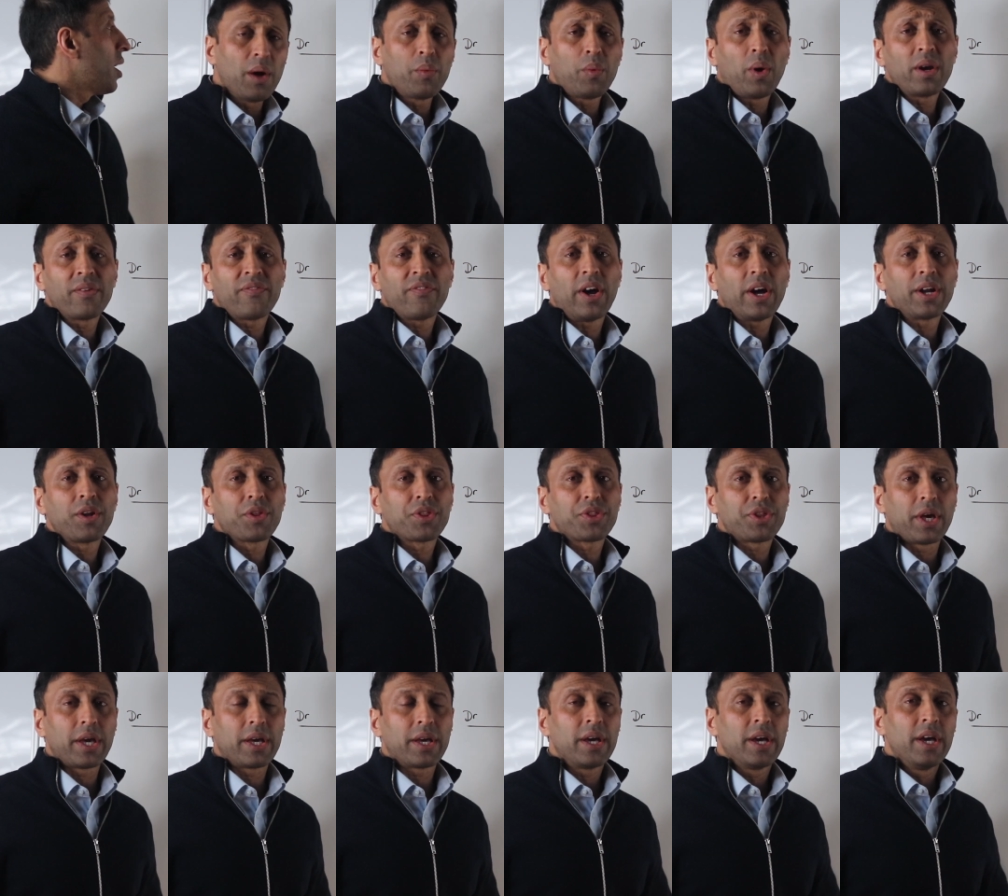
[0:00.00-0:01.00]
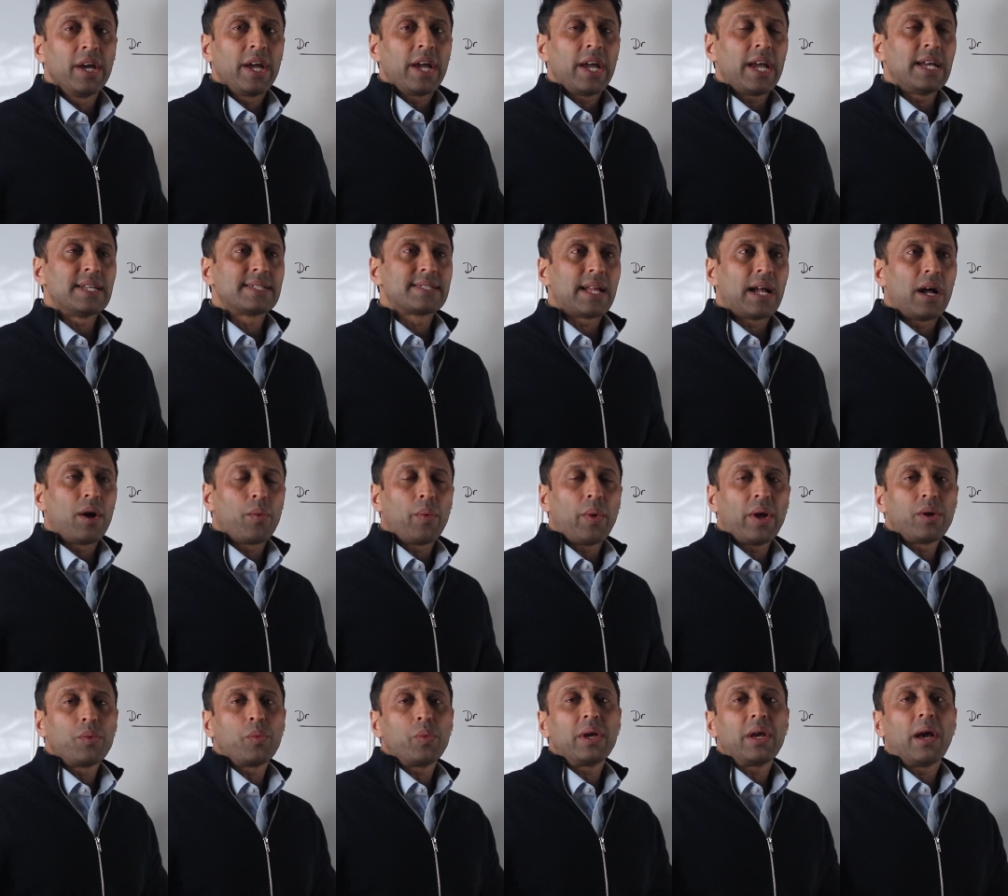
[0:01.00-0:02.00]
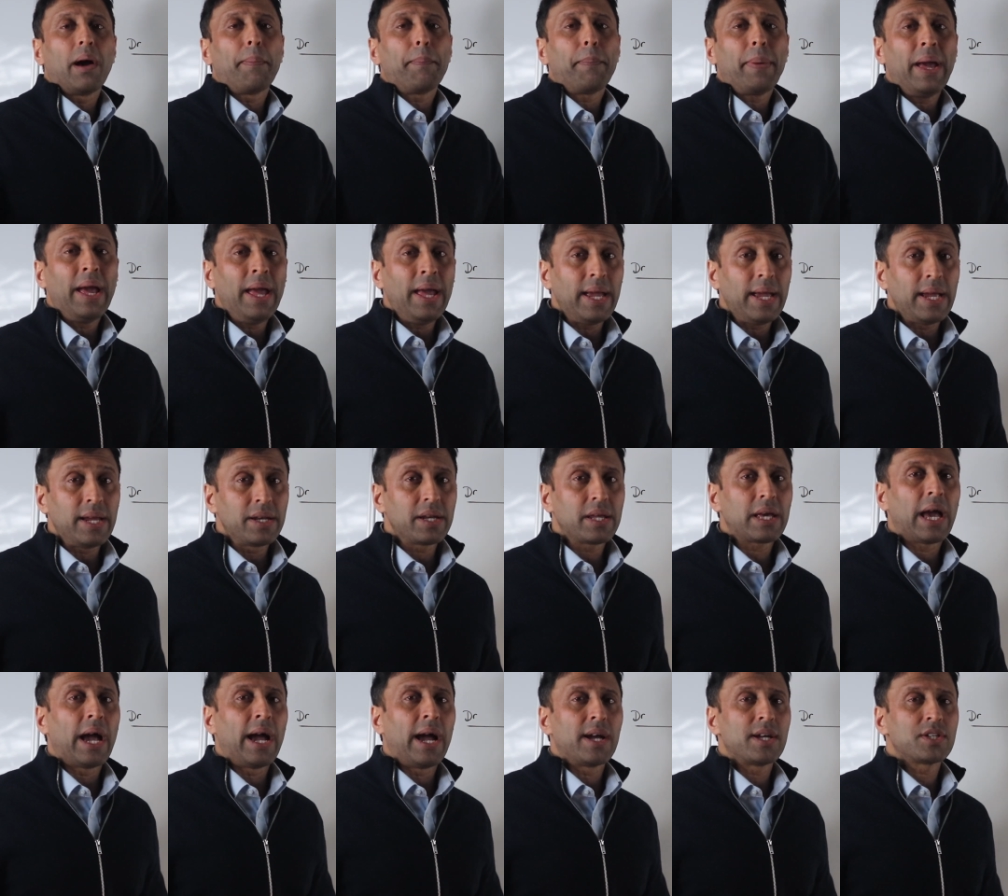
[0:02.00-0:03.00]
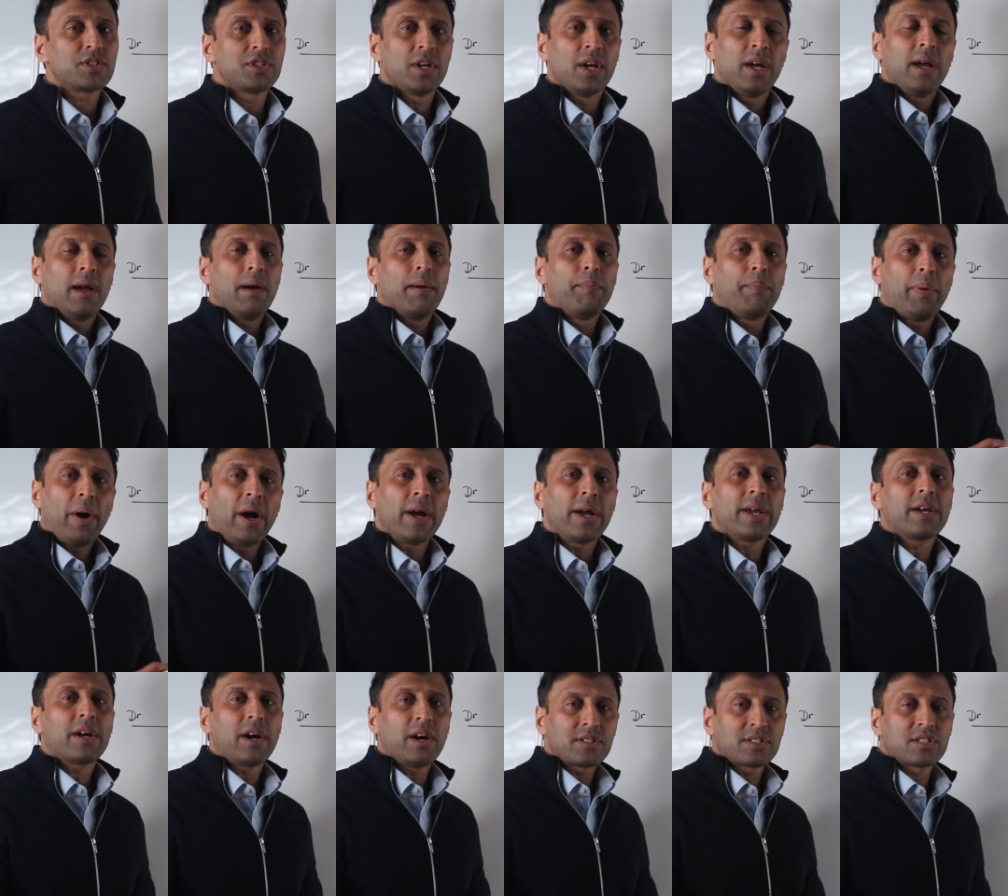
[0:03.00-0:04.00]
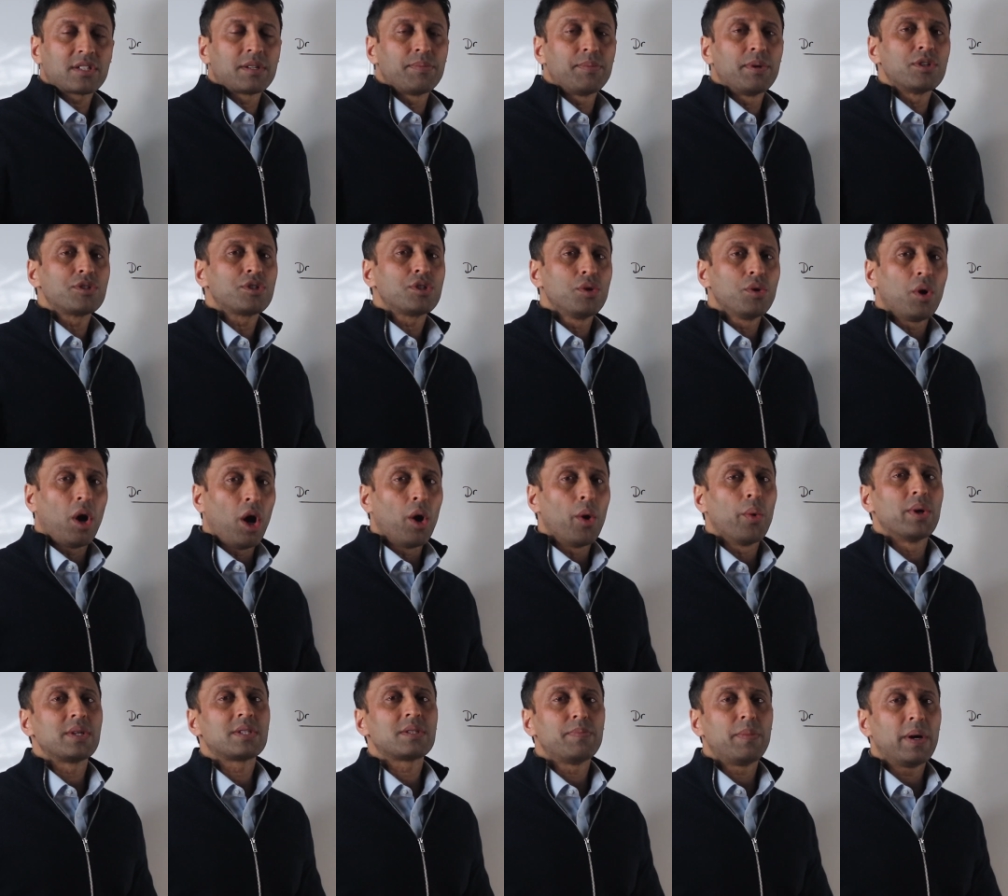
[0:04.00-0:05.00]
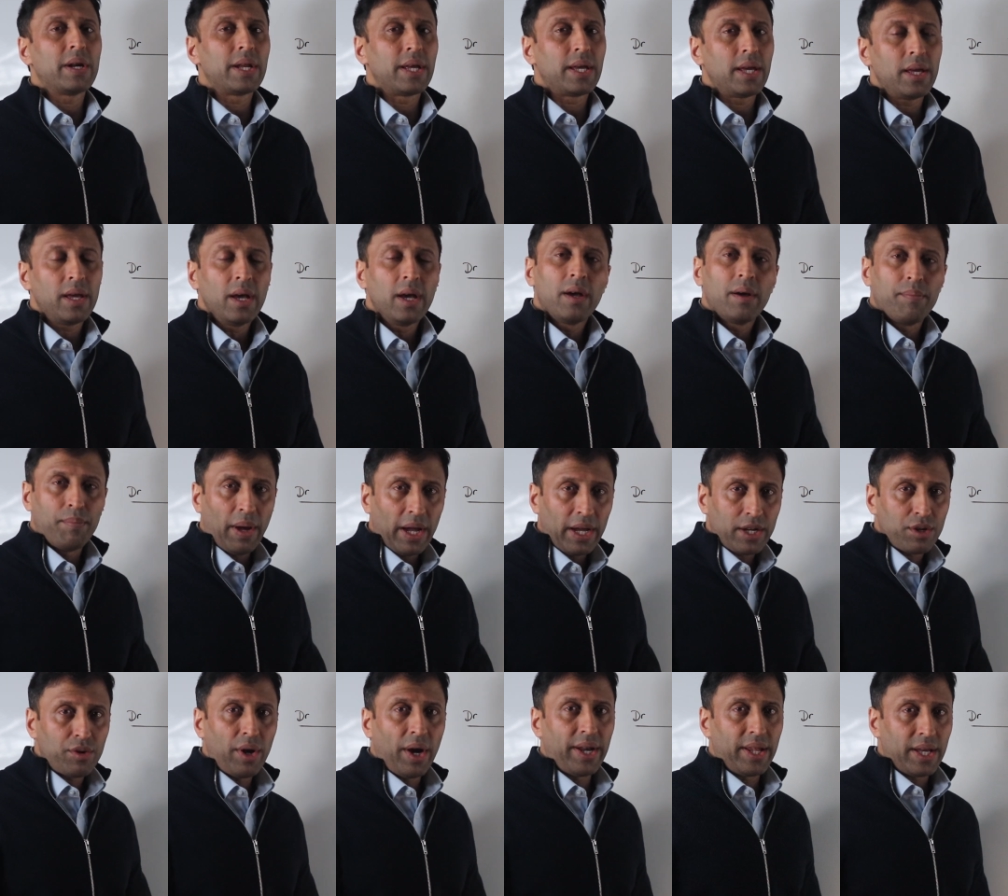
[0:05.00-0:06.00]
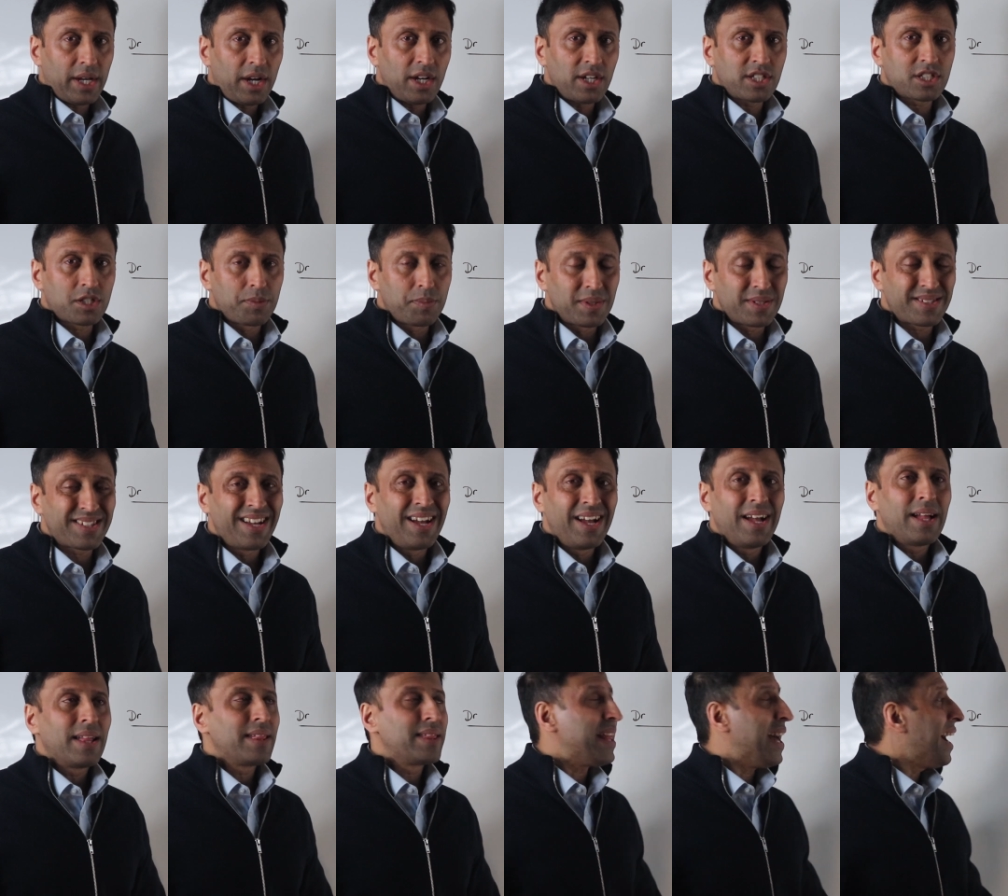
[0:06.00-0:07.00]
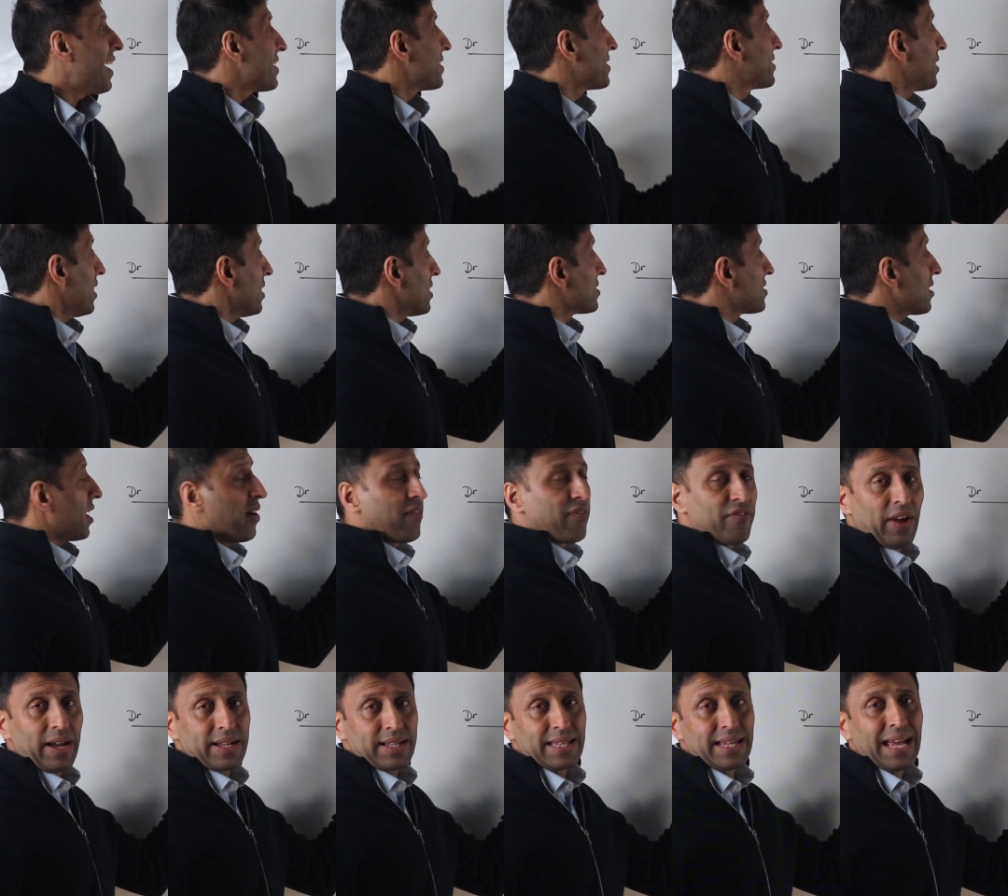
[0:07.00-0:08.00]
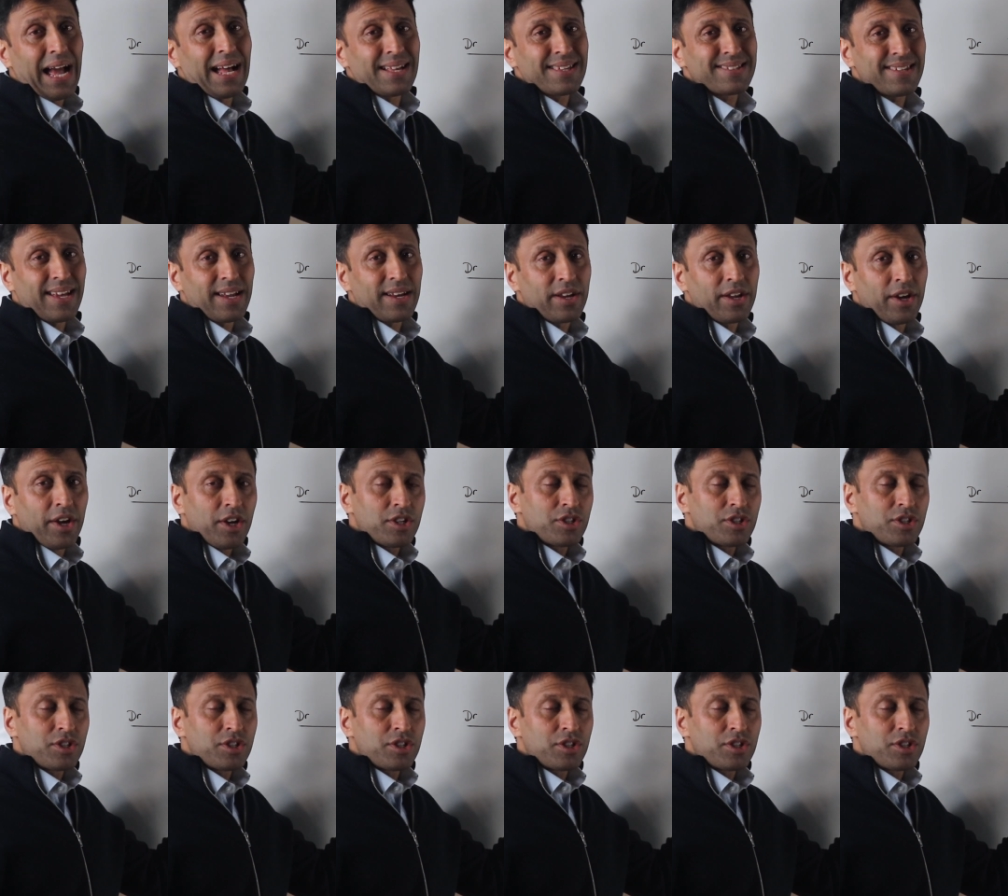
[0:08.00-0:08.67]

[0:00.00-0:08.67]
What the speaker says: And one final thing is that when we are paid cash by customers who owe us money, by credit customers, that does affect the asset.